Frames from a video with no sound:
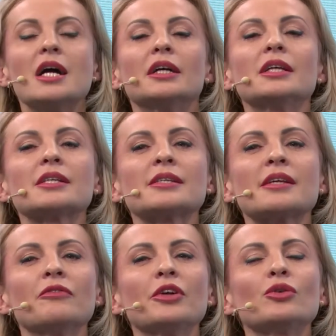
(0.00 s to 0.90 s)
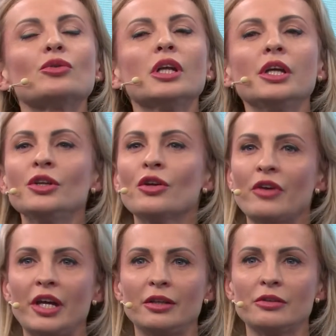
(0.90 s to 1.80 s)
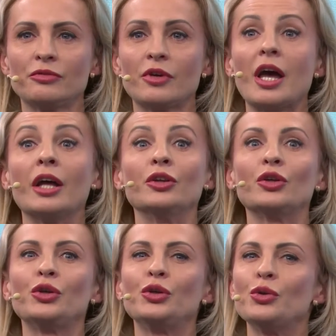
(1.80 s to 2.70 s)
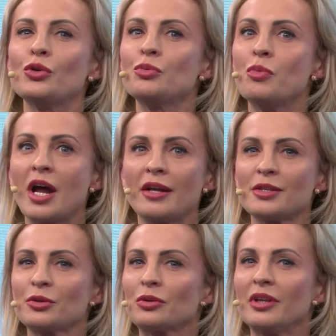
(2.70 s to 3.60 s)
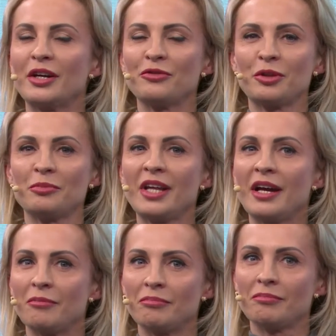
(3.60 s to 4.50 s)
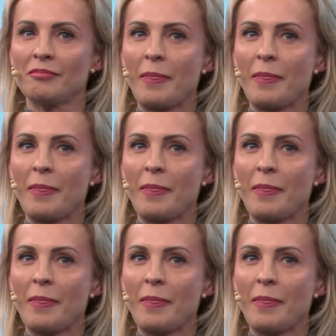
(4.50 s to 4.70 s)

This is something really innovative, and huge brands could learn from them.